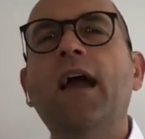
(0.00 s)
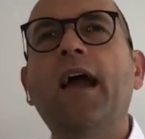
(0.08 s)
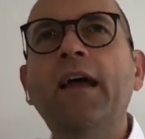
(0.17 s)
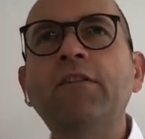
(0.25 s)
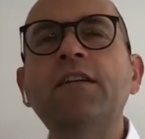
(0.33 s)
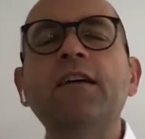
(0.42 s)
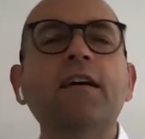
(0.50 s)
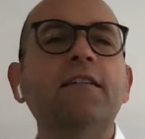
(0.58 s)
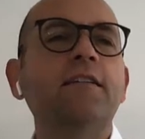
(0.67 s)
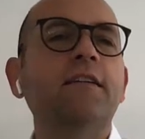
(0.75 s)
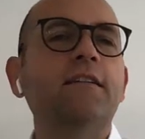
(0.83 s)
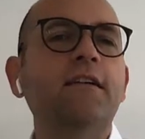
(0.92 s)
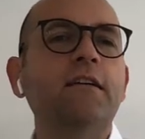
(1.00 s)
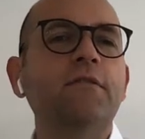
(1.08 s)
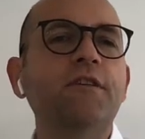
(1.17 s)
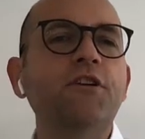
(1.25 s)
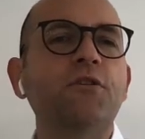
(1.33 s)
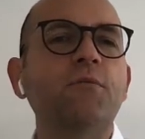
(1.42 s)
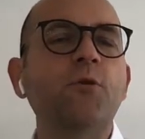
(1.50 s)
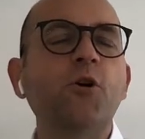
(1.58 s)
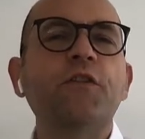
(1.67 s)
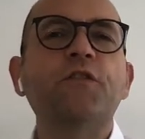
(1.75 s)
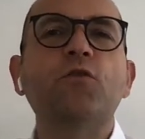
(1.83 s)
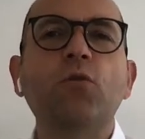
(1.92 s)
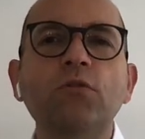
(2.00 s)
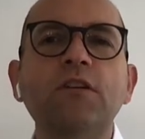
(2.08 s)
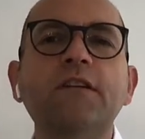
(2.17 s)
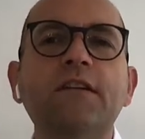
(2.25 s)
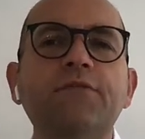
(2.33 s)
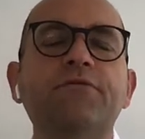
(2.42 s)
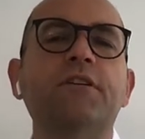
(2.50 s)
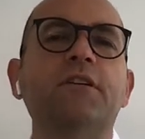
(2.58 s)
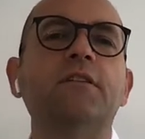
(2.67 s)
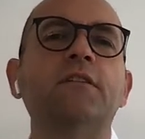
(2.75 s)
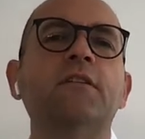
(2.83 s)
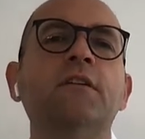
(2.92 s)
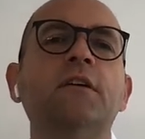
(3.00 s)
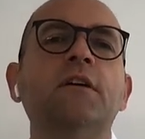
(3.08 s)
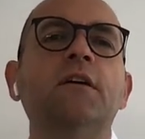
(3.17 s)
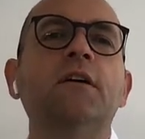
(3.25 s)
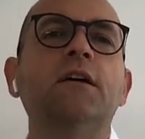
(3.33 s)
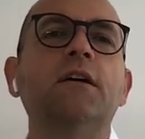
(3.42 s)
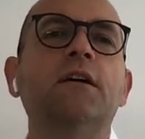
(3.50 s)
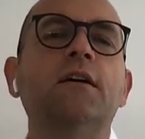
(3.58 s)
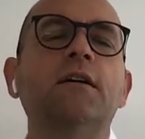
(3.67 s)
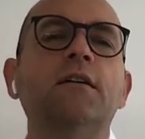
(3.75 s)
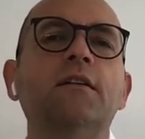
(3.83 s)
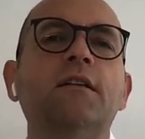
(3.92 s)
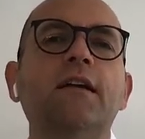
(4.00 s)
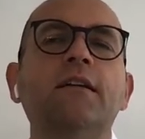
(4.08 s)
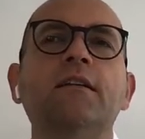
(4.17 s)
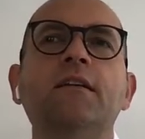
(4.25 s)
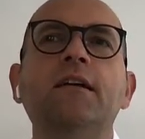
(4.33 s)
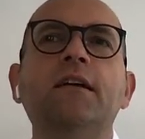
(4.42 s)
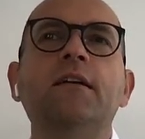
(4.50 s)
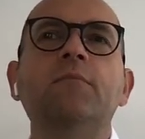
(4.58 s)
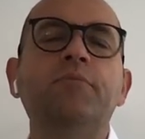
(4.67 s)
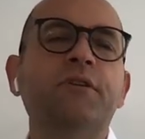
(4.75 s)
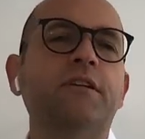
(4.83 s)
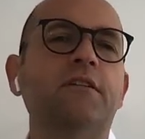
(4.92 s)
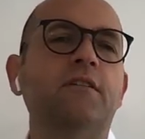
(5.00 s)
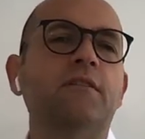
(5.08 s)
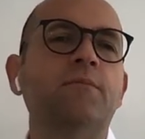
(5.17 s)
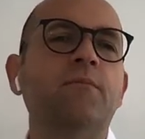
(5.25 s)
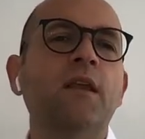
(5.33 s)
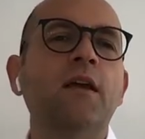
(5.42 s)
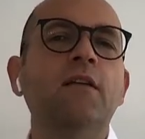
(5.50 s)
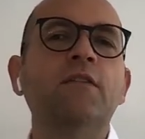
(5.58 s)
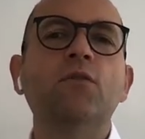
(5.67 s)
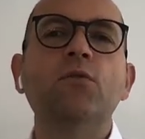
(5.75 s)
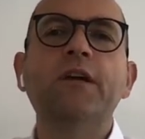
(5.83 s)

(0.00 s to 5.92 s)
advertising in television works totally different uh, than in print. So